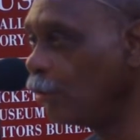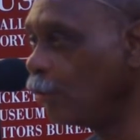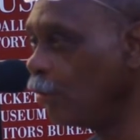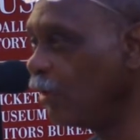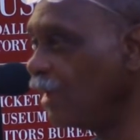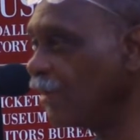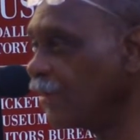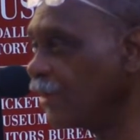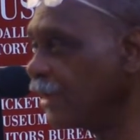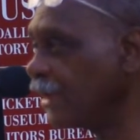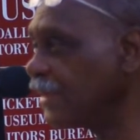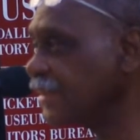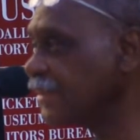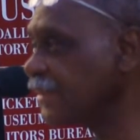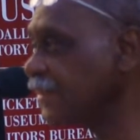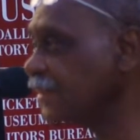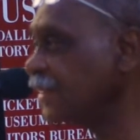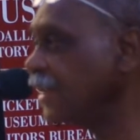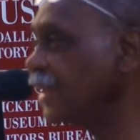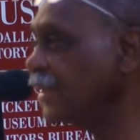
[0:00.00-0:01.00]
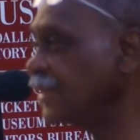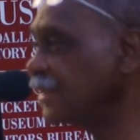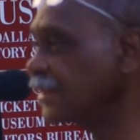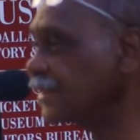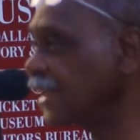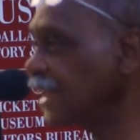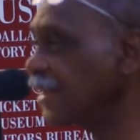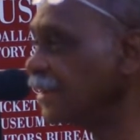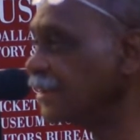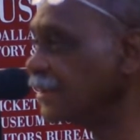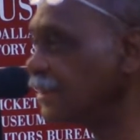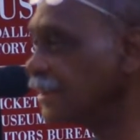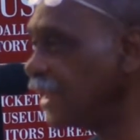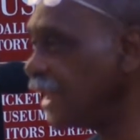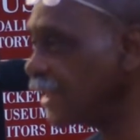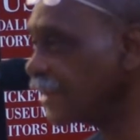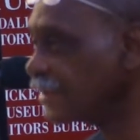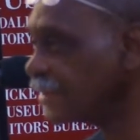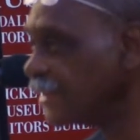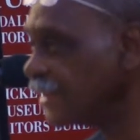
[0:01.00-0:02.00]
whether it's the state of
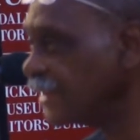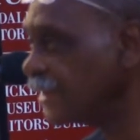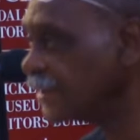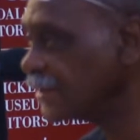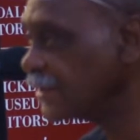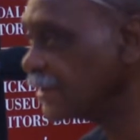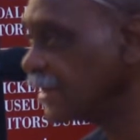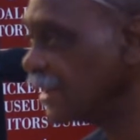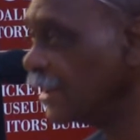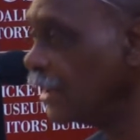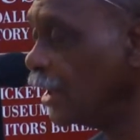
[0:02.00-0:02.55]
Texas